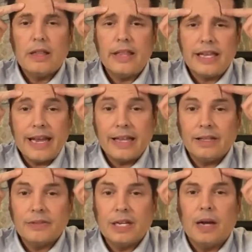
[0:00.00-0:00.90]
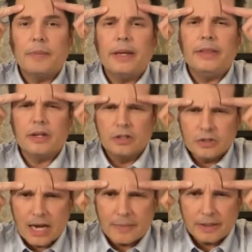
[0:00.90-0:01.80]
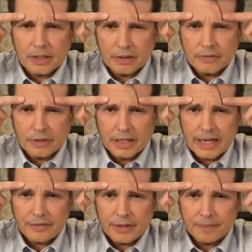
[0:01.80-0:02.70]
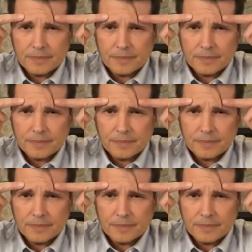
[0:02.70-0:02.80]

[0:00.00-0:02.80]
They can't lift it up, and they're going to drop, and they're going to feel heavy.